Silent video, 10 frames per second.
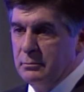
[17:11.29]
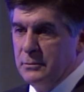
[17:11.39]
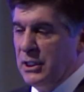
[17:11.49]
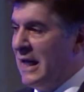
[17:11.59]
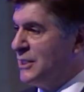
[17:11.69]

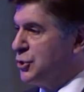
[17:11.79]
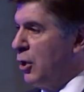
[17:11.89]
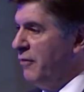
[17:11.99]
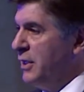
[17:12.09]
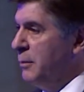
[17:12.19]
You're not
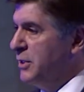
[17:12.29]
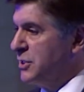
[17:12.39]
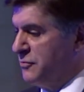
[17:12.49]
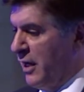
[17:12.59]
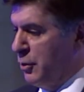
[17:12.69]
solving the
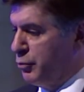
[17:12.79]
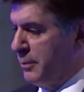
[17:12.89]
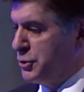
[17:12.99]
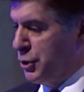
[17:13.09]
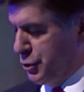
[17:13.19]
business value
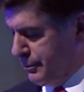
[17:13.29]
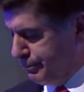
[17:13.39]
proposition.